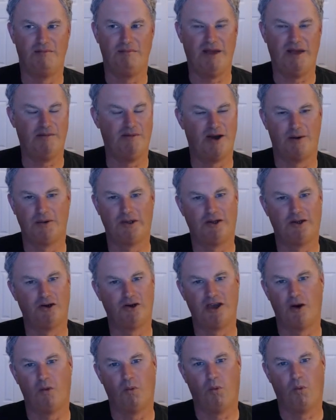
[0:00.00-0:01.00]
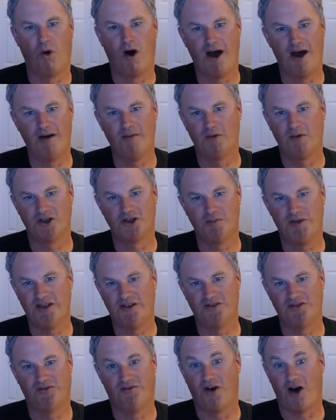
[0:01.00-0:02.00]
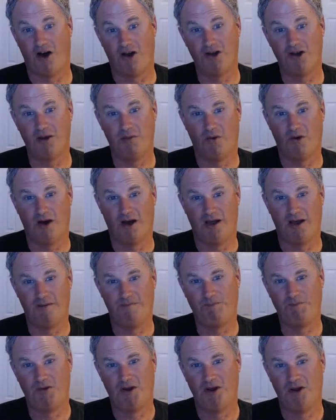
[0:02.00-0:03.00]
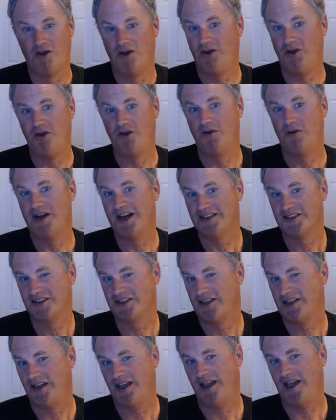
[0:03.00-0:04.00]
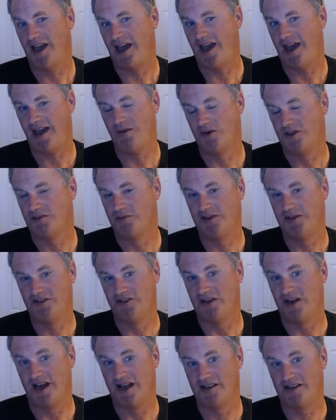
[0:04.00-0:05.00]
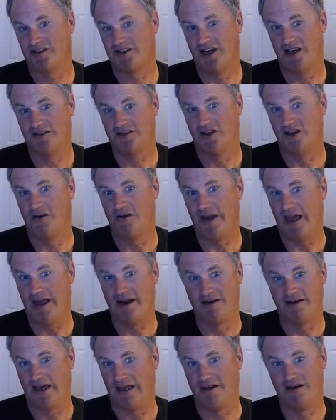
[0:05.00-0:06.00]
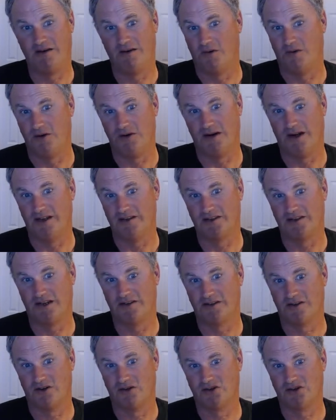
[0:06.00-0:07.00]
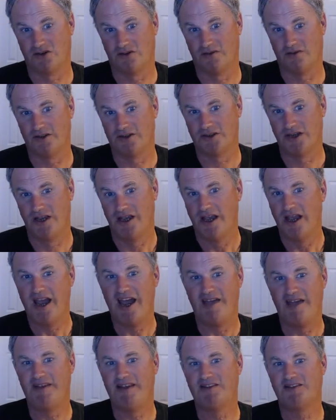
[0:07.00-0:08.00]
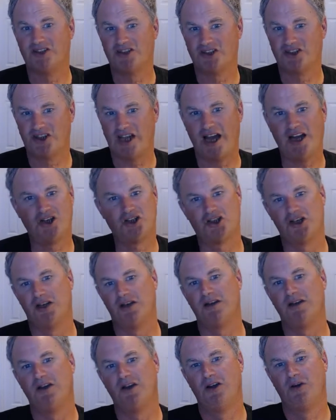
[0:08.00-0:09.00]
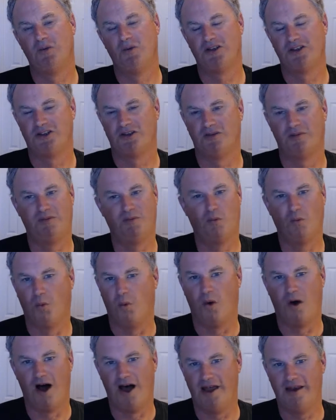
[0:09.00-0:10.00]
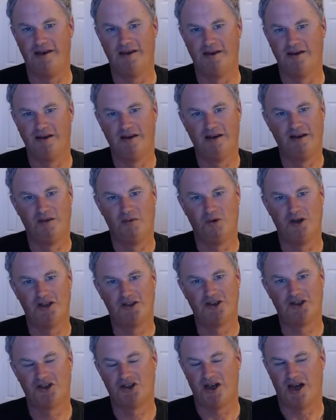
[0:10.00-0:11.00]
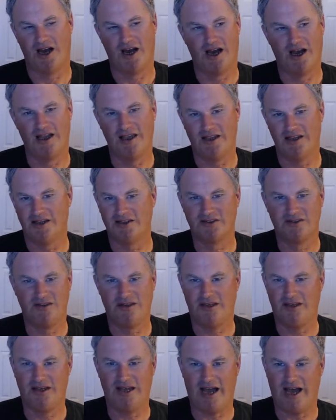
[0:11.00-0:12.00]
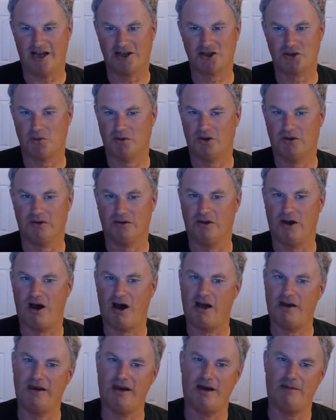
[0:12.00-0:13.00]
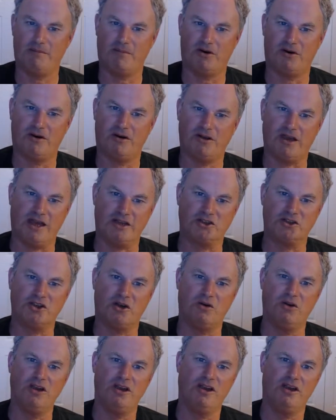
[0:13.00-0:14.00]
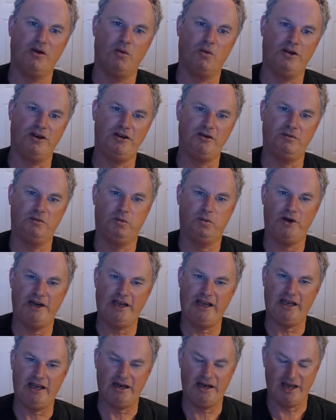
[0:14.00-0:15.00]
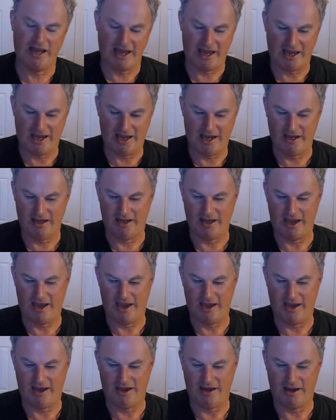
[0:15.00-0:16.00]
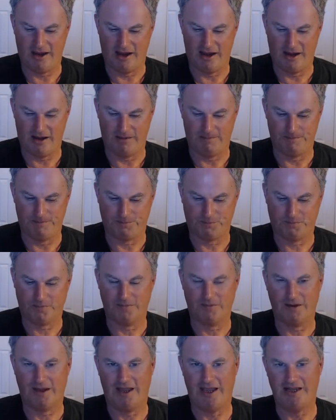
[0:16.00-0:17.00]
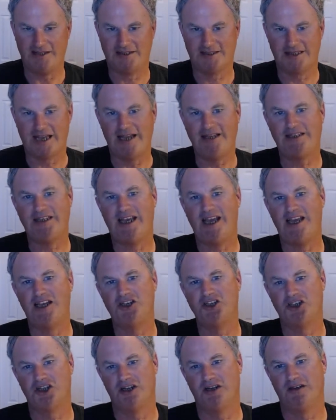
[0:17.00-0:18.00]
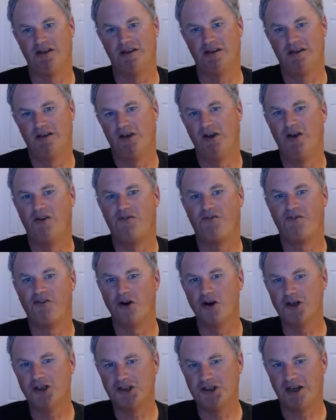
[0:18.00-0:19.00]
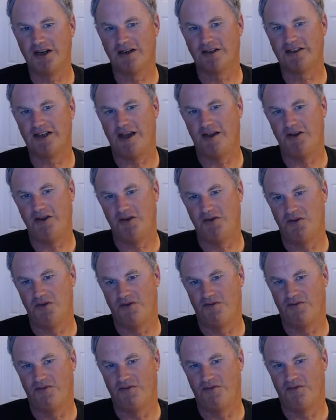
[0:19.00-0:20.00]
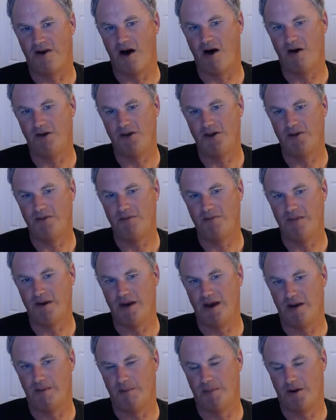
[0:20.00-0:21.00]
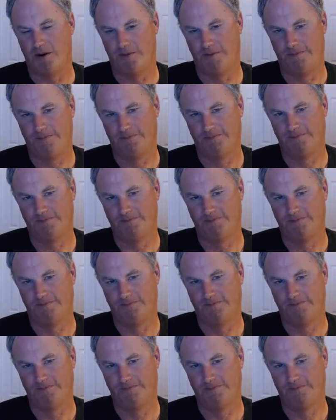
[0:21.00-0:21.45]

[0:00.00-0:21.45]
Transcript: Maybe I would look at 1, which means volume 1, USCA, which means United States Code Annotated or United States Code Service, and then section, which is 1, which is the actual law number. Okay, so when you read a citation, first it'll tell you the volume number.